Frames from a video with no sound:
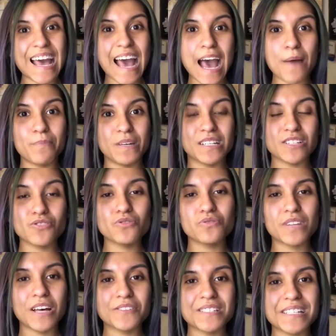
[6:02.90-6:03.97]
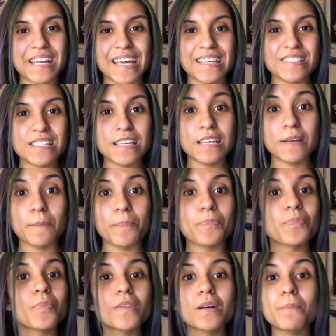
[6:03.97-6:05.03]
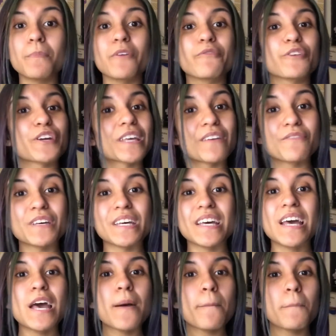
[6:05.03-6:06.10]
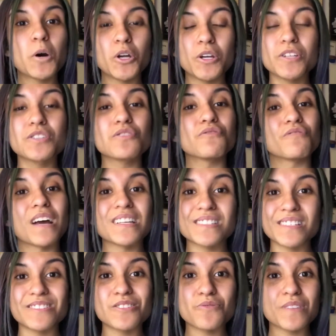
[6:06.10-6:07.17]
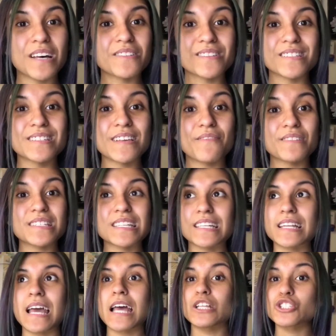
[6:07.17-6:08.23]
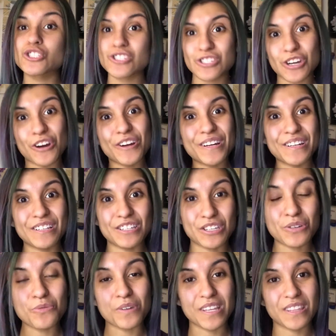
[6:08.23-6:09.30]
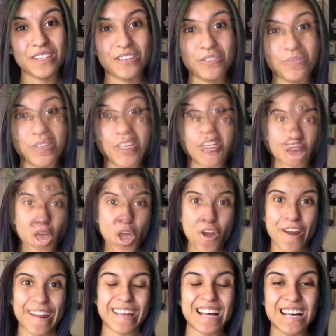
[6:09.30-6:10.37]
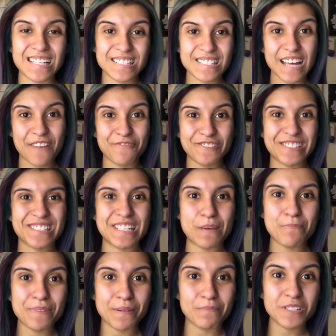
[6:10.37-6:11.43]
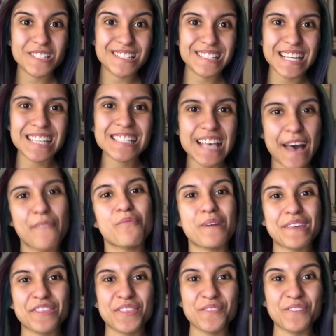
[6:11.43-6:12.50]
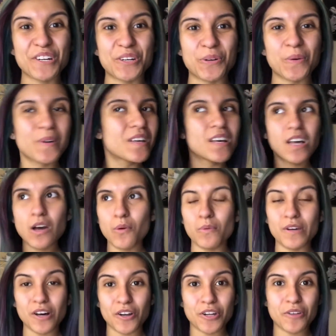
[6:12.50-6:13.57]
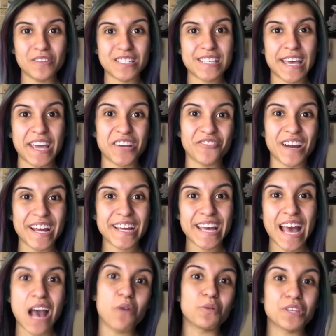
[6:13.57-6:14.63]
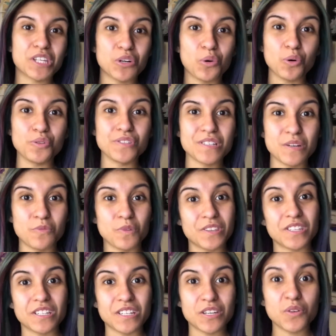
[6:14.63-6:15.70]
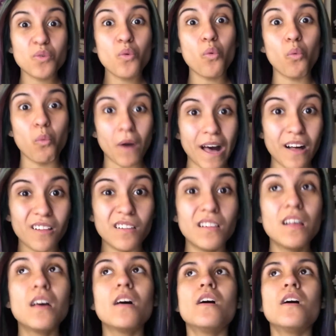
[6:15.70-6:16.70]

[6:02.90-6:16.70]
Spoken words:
happen in 2018. But forgive it, put it to rest in 2017, and start anew in the new year. All right, guys, time for tip number 6, halfway through. We all know the saying, right? Out with the old, in with the new. Well,